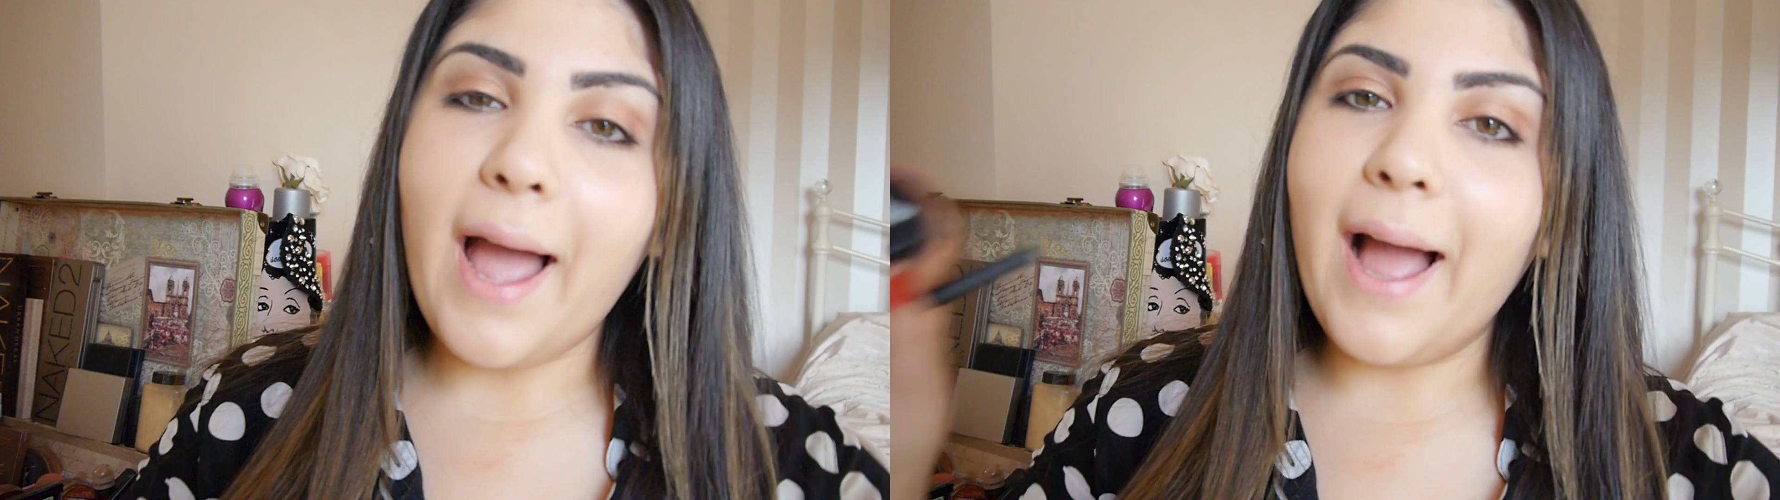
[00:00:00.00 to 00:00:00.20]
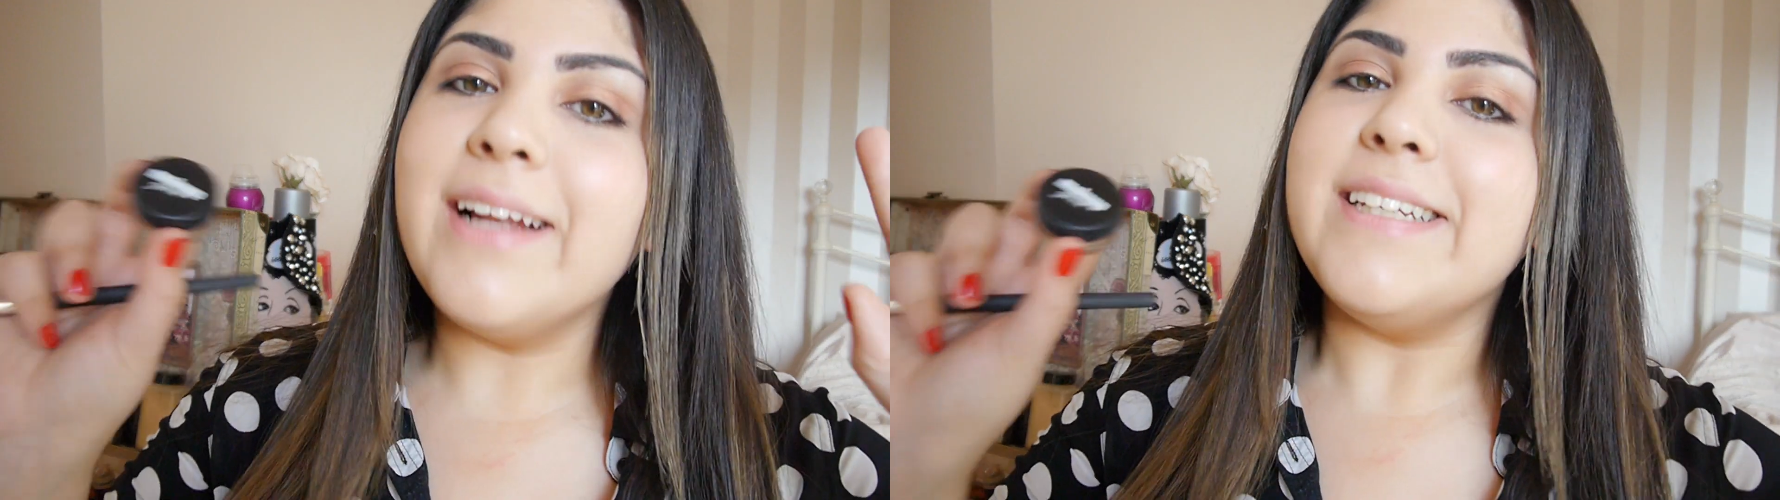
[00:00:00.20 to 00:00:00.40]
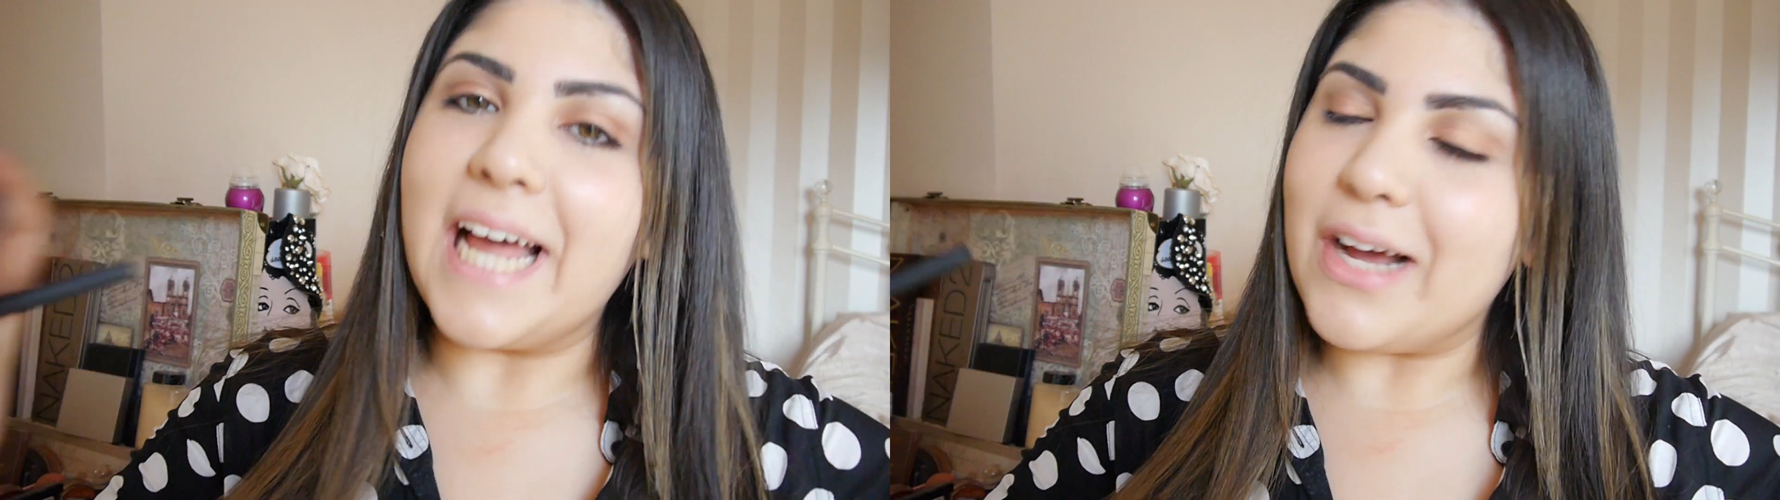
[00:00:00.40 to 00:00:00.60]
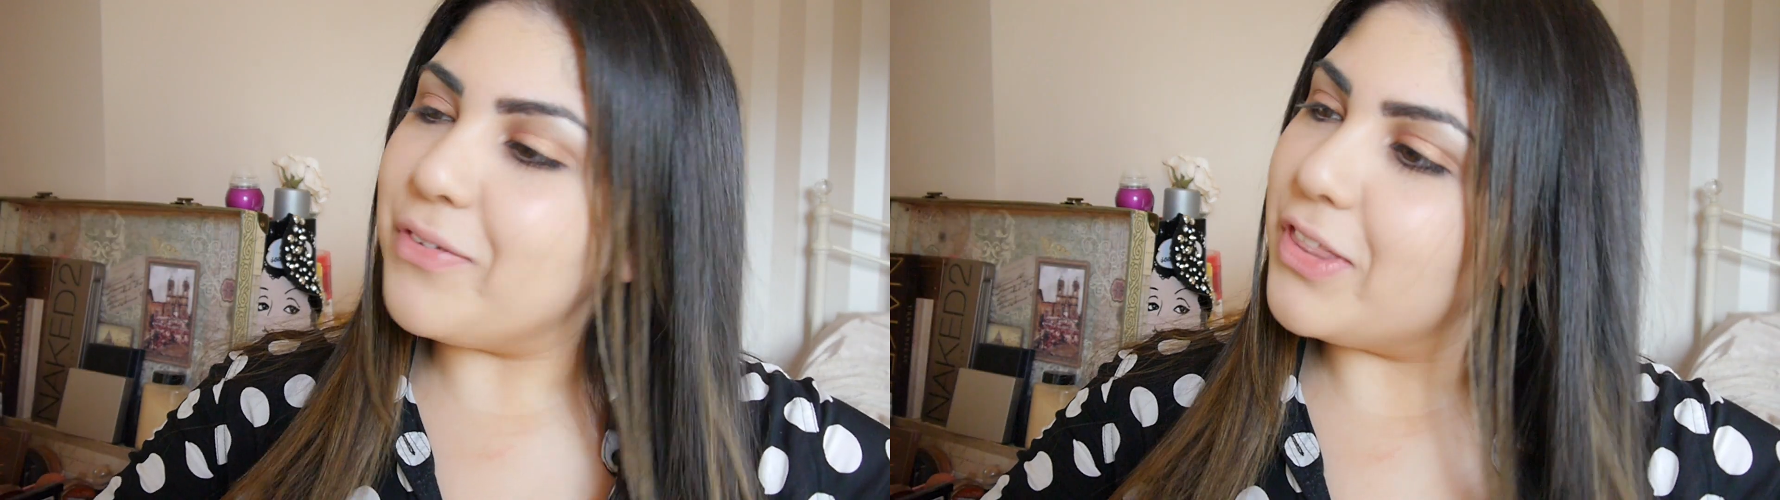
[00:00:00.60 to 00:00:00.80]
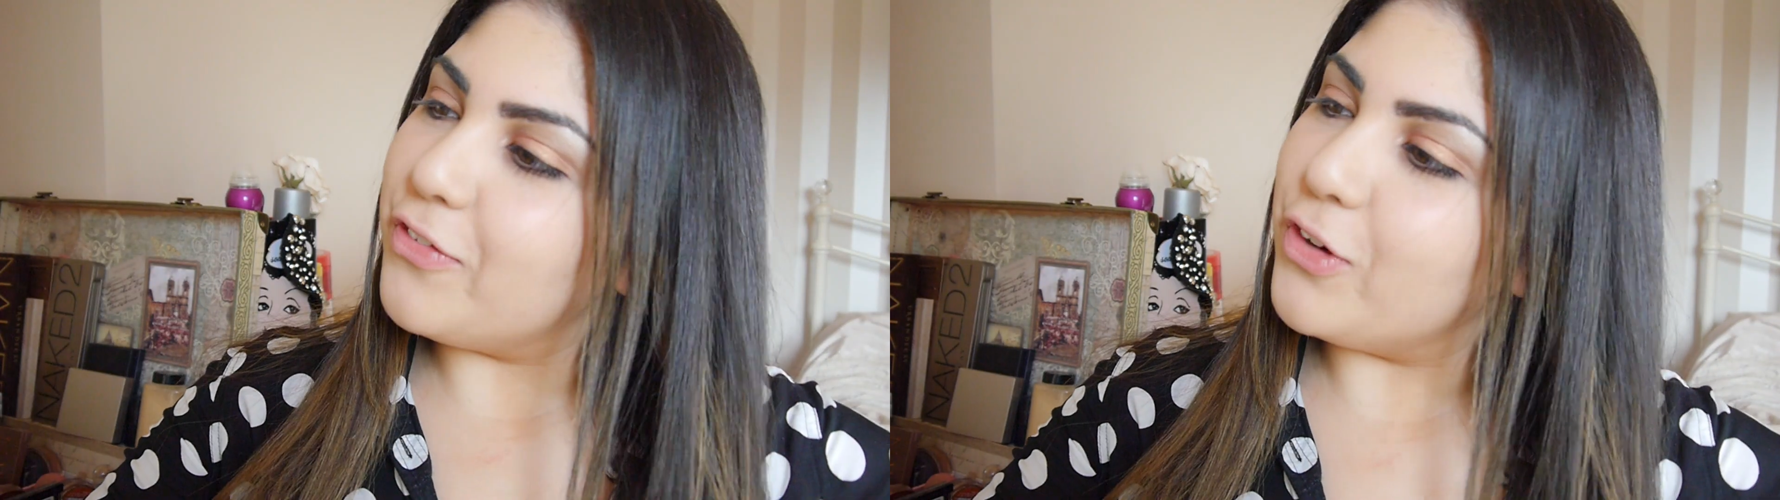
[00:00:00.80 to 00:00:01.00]
And now
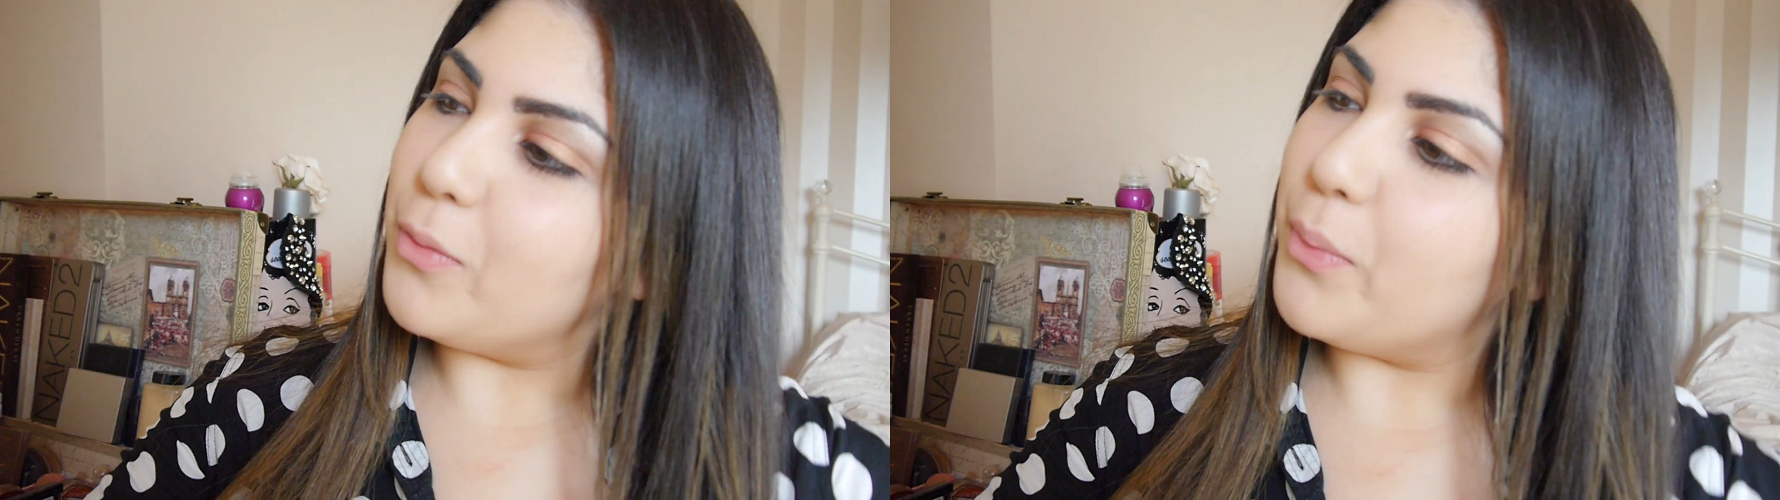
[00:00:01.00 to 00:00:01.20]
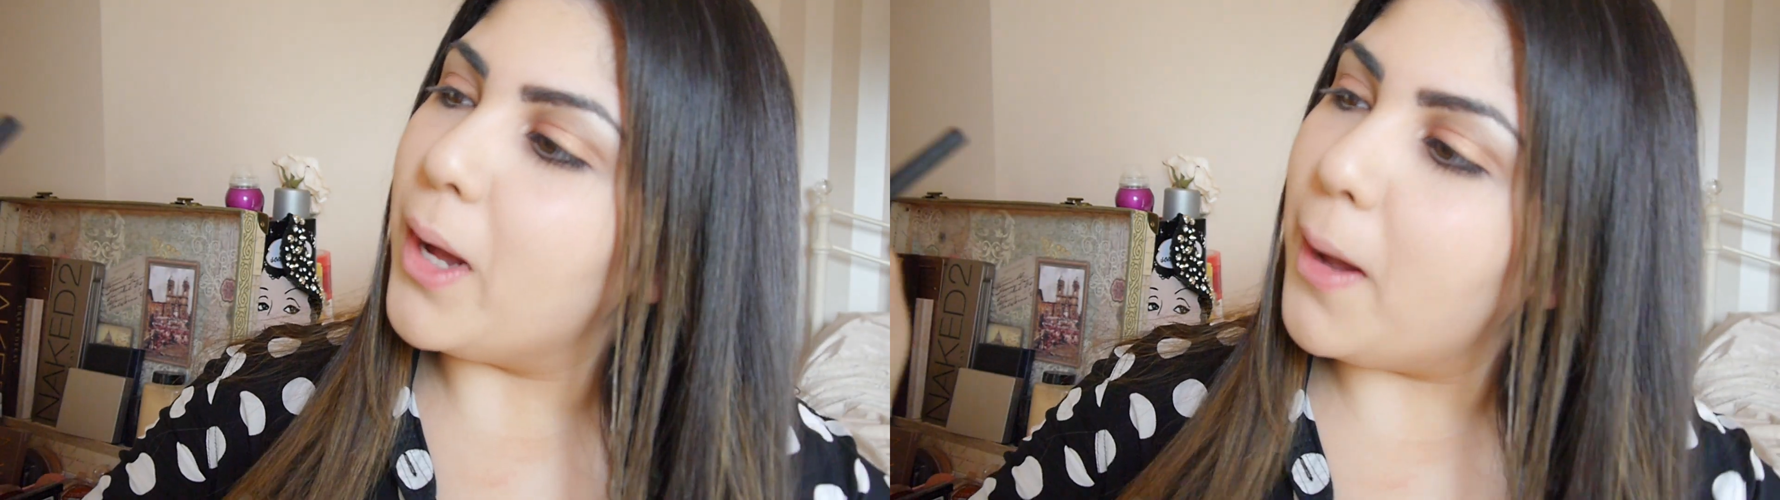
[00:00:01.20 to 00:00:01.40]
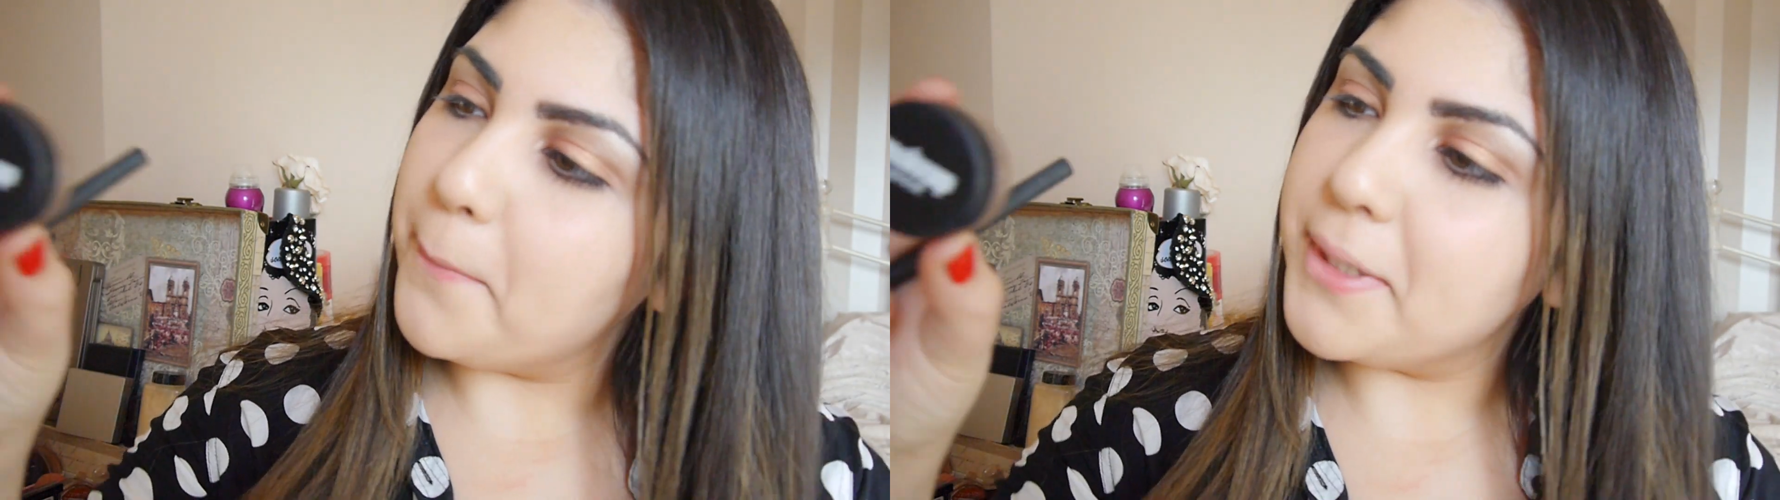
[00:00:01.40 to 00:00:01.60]
for the fun part,